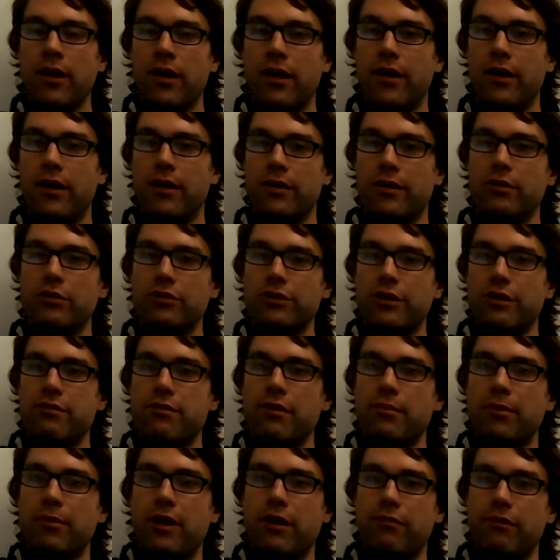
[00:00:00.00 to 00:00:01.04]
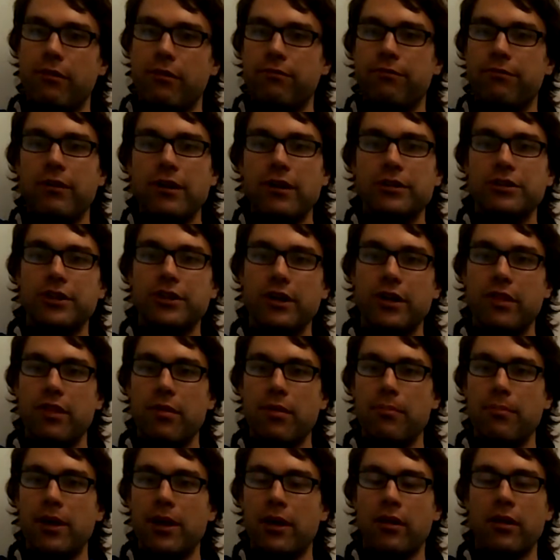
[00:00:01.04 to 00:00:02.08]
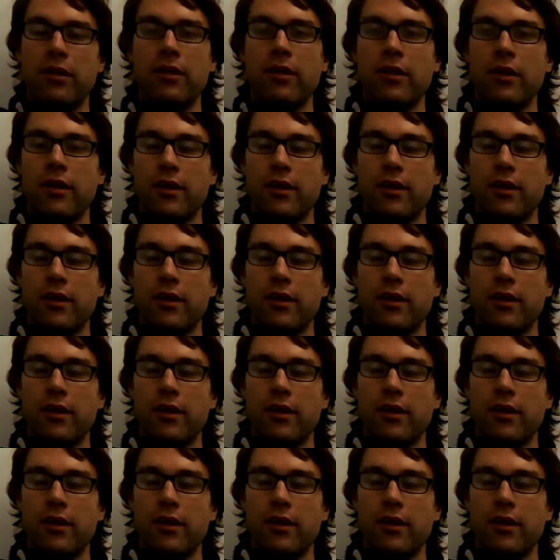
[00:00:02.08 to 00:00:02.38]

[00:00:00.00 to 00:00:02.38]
uh, usually some kind of a function in the middle.